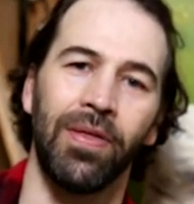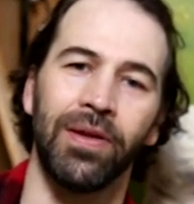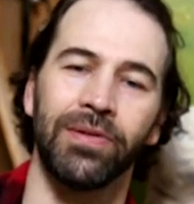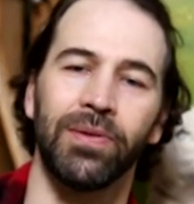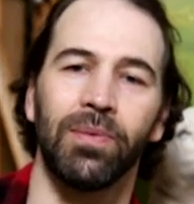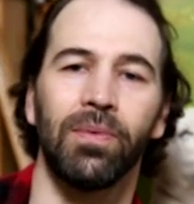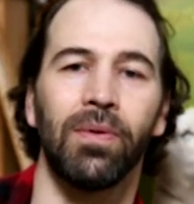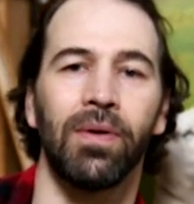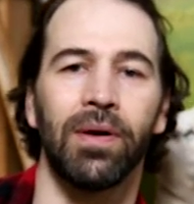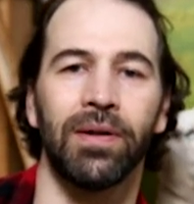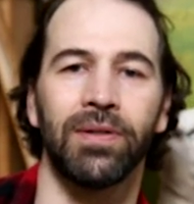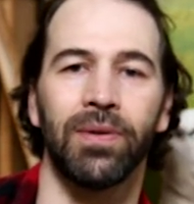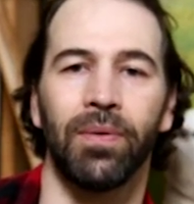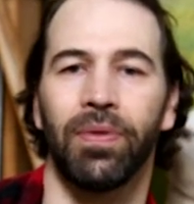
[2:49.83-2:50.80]
this
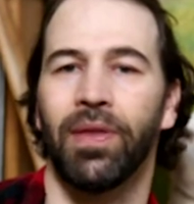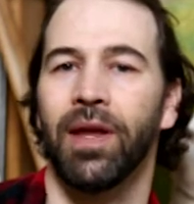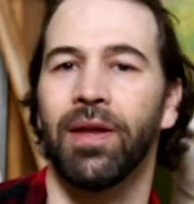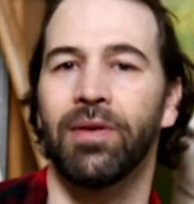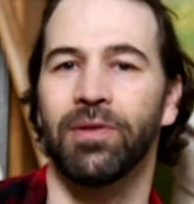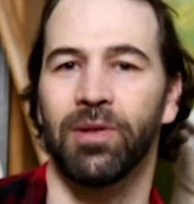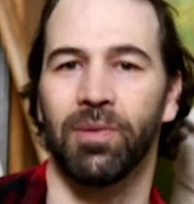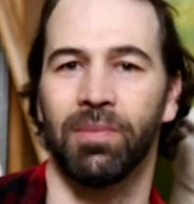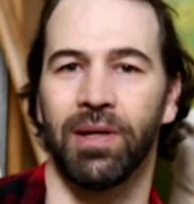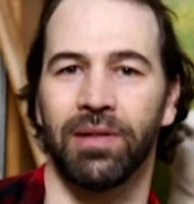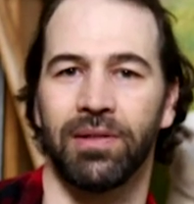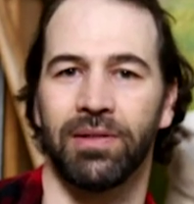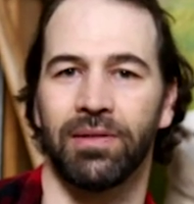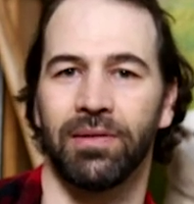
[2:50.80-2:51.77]
award. So thank you so
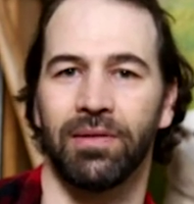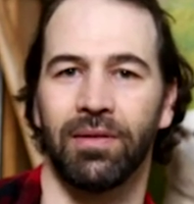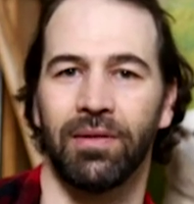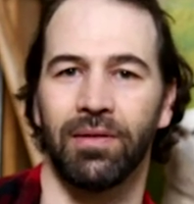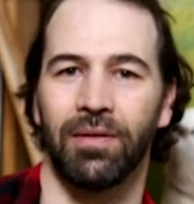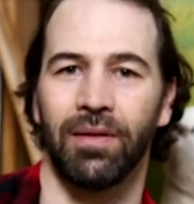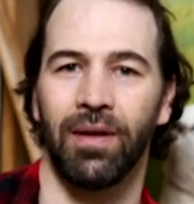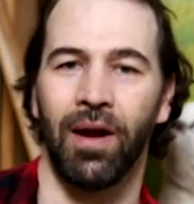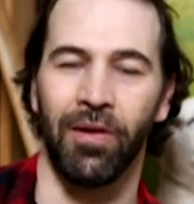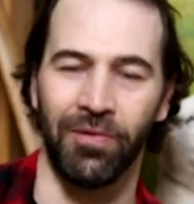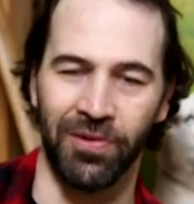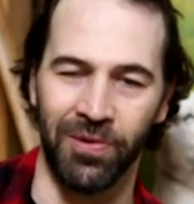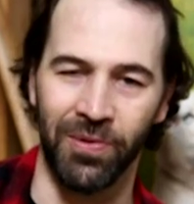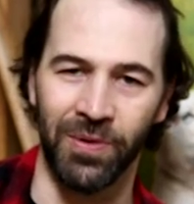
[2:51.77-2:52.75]
much,
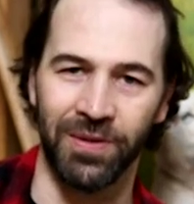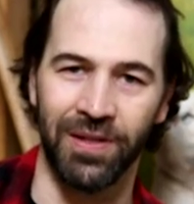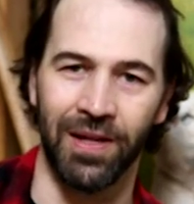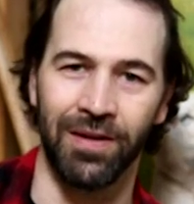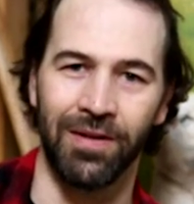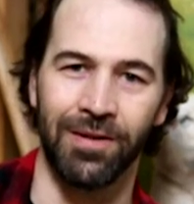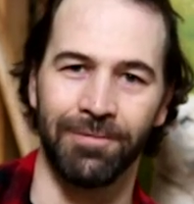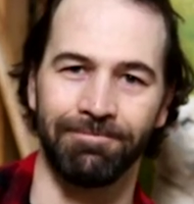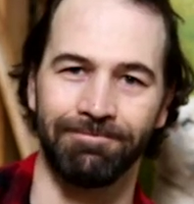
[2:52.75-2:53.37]
Art Renewal Center.